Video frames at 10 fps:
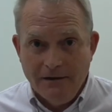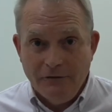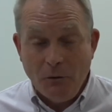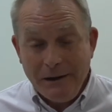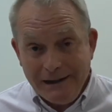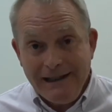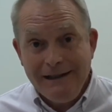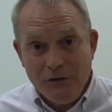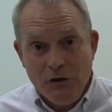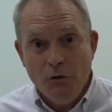So we
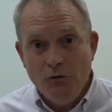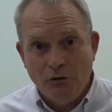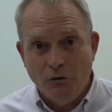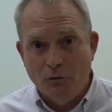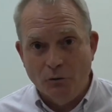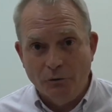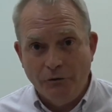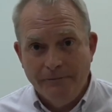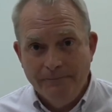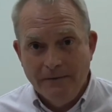need new tools.